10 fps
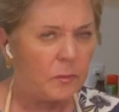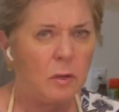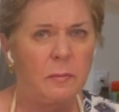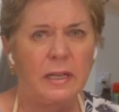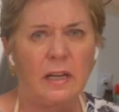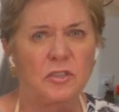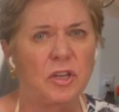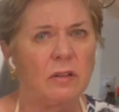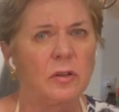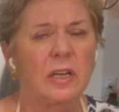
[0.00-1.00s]
Oh my gosh,
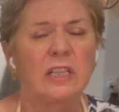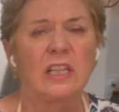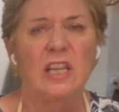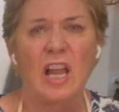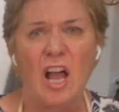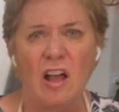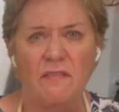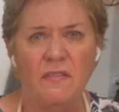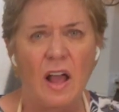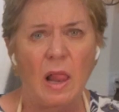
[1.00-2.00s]
y'all are gonna
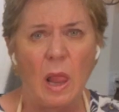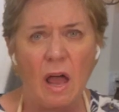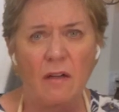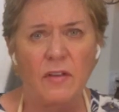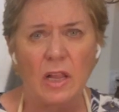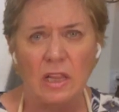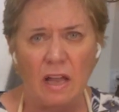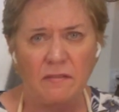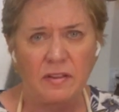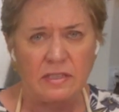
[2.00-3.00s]
love, love,
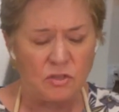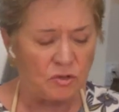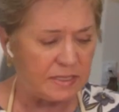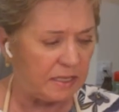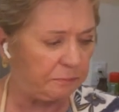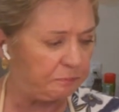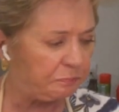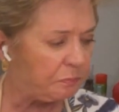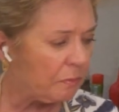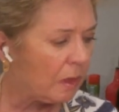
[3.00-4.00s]
love this dressing.
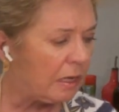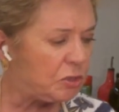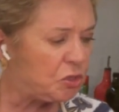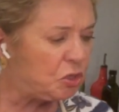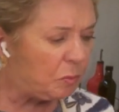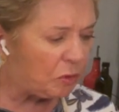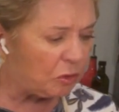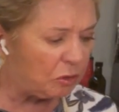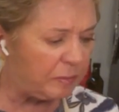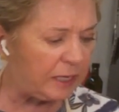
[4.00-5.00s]
Super
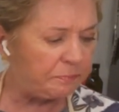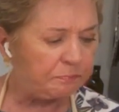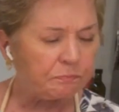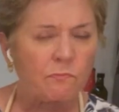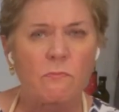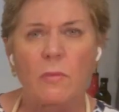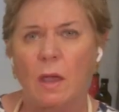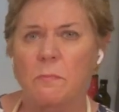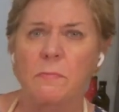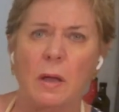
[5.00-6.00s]
herby,
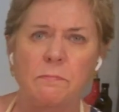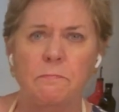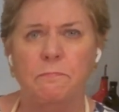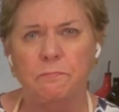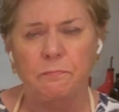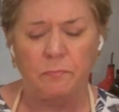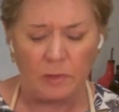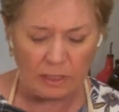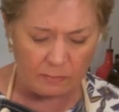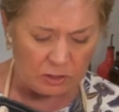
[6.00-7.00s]
um, mm, mm,
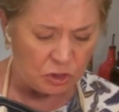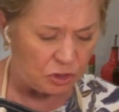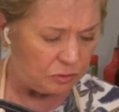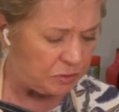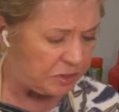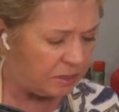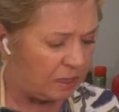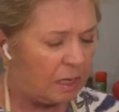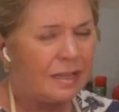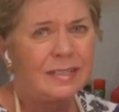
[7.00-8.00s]
lemon juice,
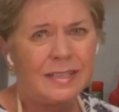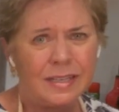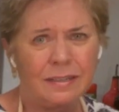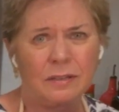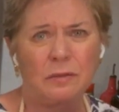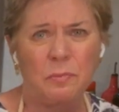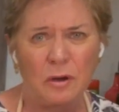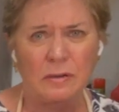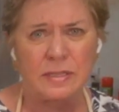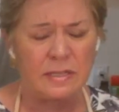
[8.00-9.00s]
dill,
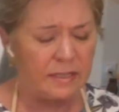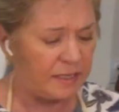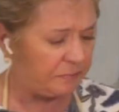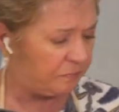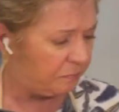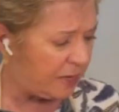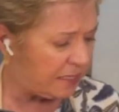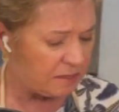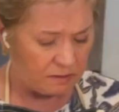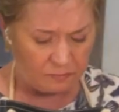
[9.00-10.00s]
parsley,
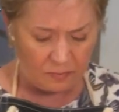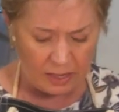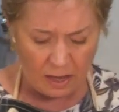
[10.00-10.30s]
basil.